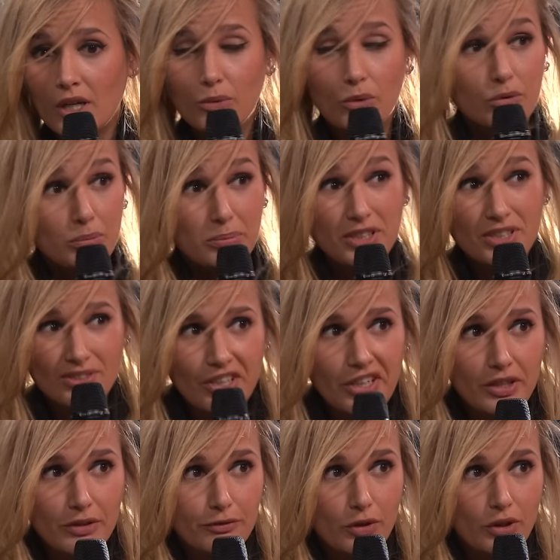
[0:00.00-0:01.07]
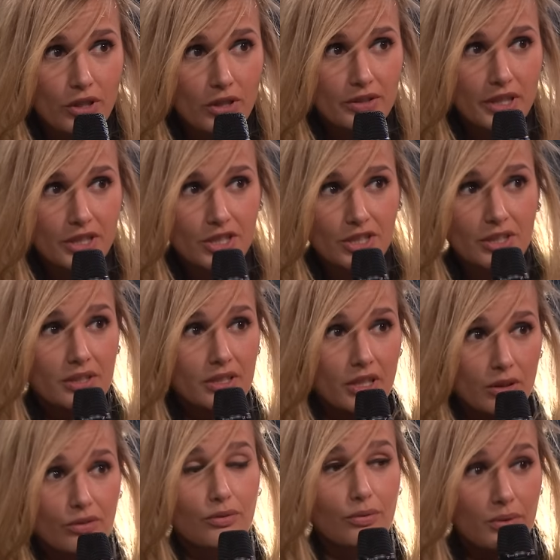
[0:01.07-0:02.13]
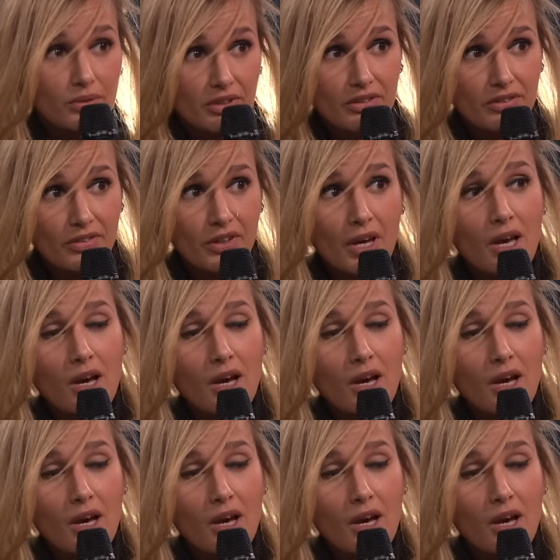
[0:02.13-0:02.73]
We would be scared for her that she goes through this